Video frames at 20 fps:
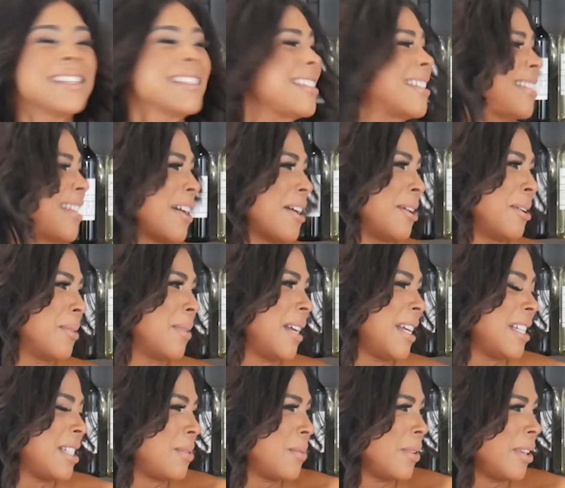So
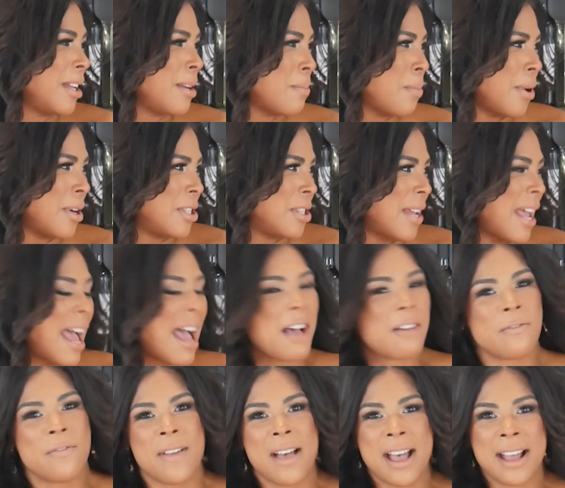it's really important to
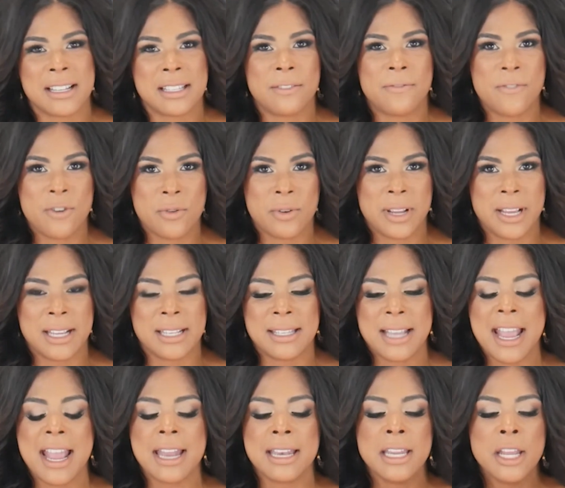have that
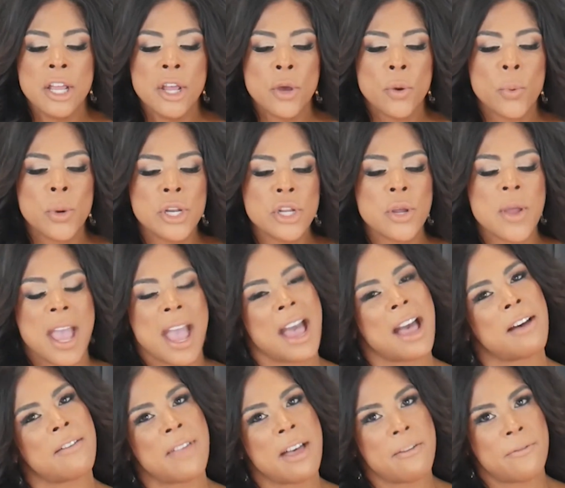focus. And when you
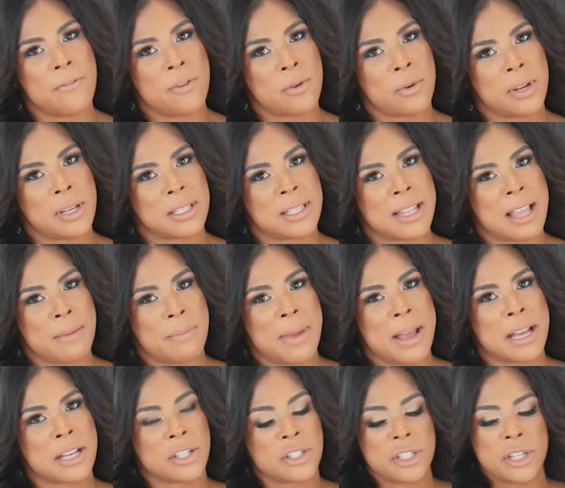have that focus and that
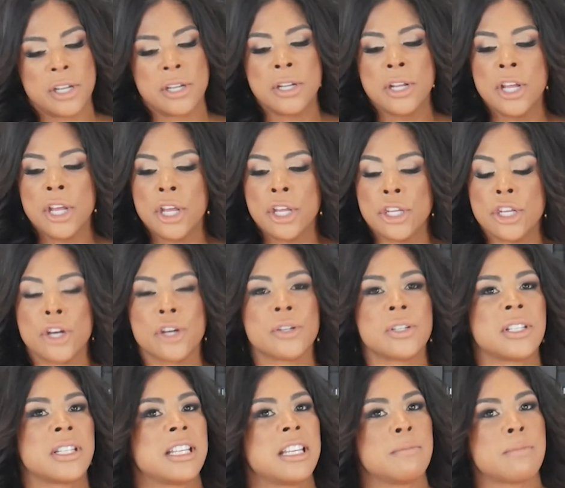passion, your
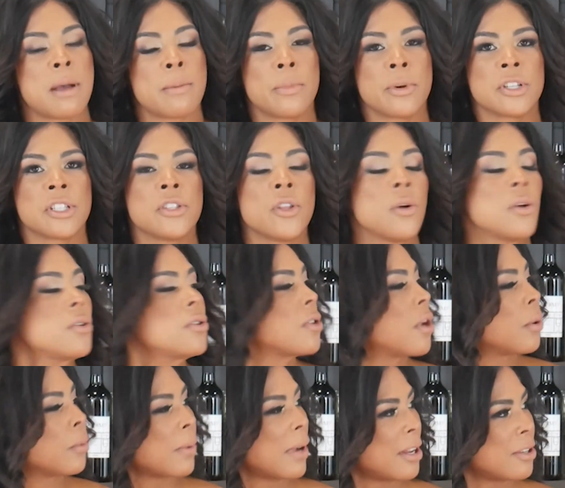team members, those
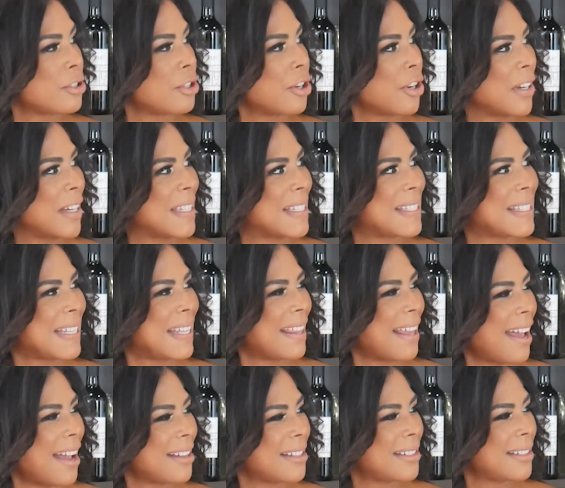around you, are going to see
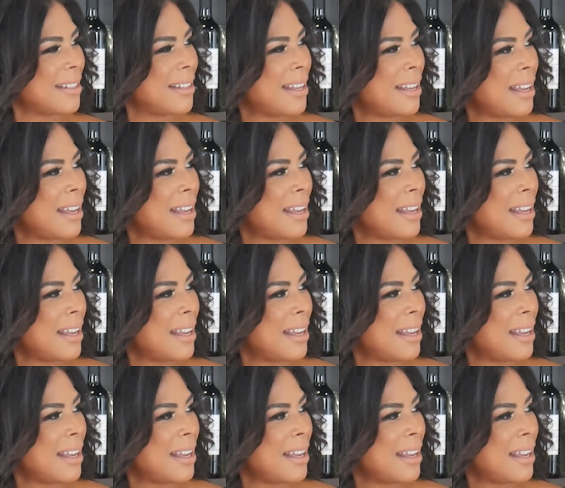that.